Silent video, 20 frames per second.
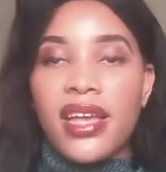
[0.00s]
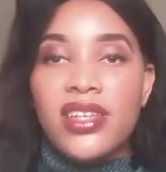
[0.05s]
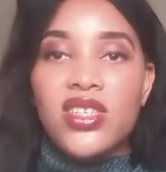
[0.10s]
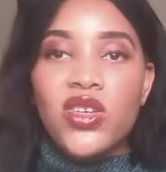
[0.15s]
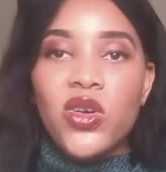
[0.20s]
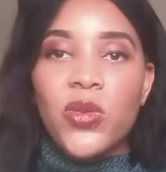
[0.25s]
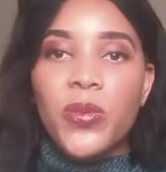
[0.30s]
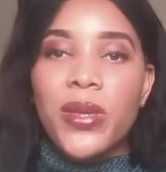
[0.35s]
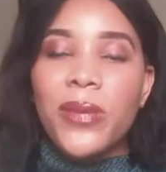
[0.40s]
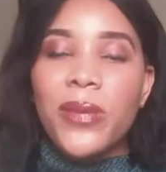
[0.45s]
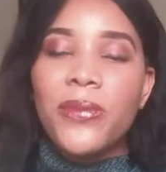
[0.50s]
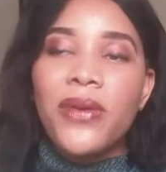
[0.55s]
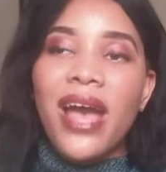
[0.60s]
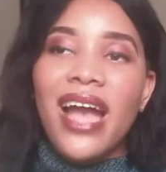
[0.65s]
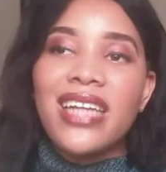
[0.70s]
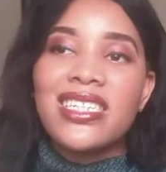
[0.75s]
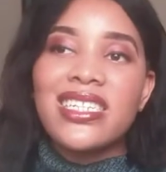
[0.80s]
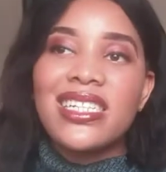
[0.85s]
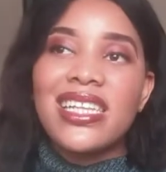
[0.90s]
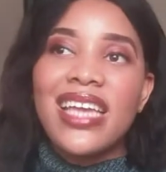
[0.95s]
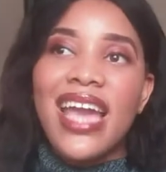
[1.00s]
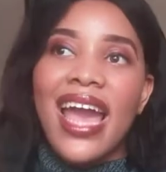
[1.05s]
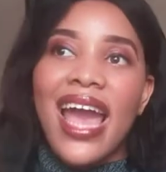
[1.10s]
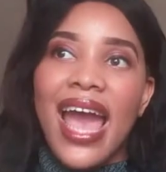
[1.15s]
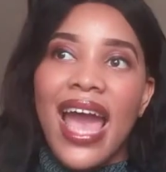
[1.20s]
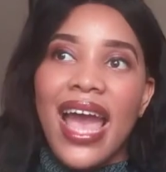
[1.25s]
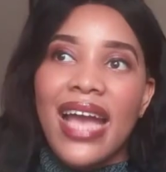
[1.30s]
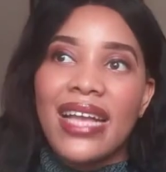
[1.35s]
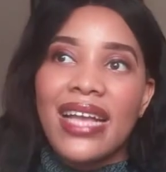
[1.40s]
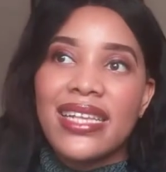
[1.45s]
So people actually
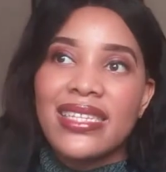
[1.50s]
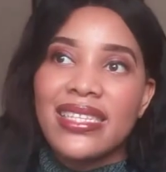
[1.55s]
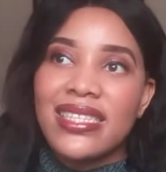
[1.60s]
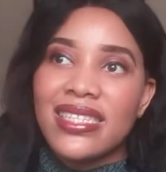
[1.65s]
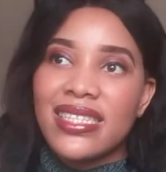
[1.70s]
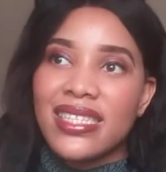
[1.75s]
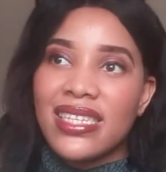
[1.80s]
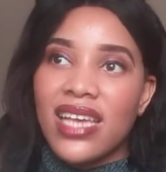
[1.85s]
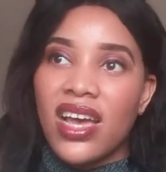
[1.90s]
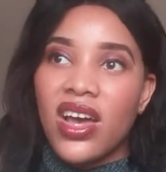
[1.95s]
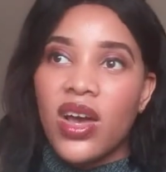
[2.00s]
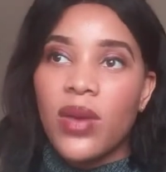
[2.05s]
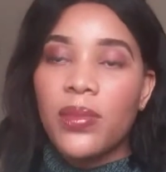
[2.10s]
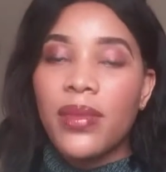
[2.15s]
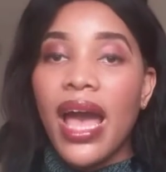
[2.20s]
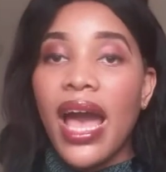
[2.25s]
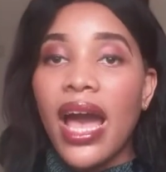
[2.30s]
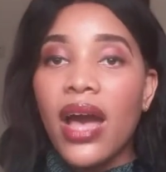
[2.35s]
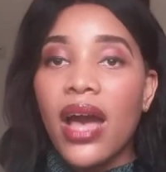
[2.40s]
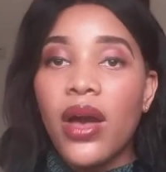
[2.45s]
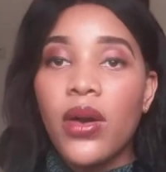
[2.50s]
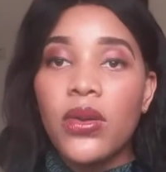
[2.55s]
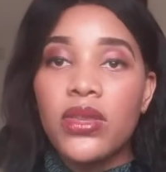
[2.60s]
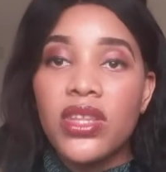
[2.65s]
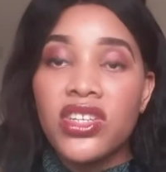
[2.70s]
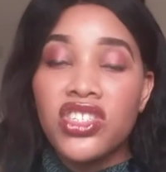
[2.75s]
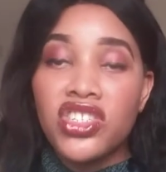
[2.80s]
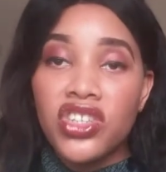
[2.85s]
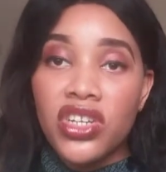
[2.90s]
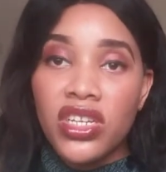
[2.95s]
asked how
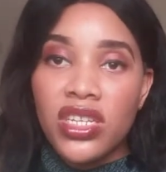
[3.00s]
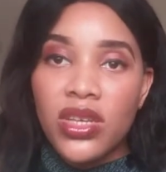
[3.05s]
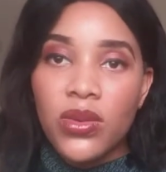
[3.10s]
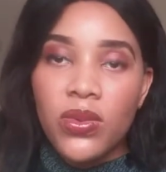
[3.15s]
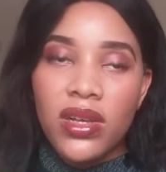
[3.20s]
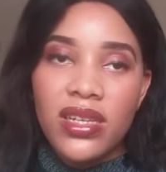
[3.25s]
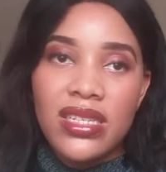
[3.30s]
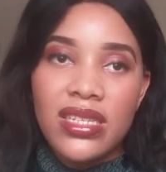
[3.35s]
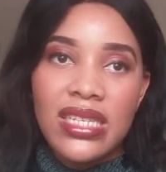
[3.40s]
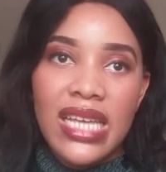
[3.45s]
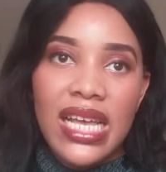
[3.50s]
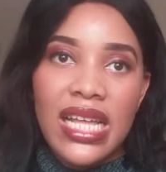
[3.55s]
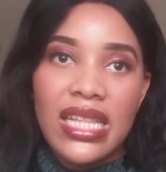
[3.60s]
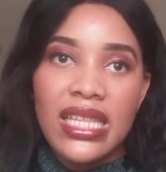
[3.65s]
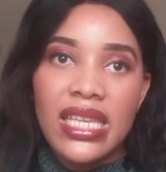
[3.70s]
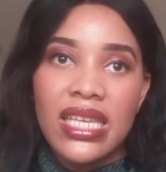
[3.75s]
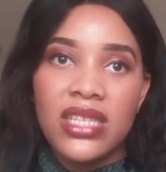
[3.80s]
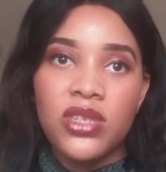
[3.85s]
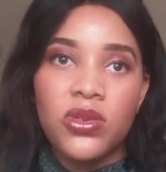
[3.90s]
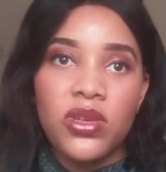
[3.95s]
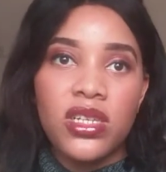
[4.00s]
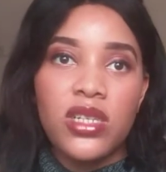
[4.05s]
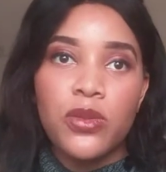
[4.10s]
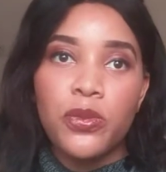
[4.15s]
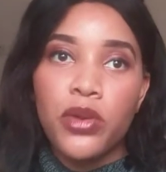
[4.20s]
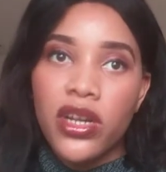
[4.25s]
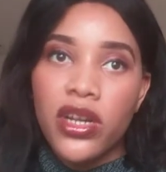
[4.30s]
the journey was, and it was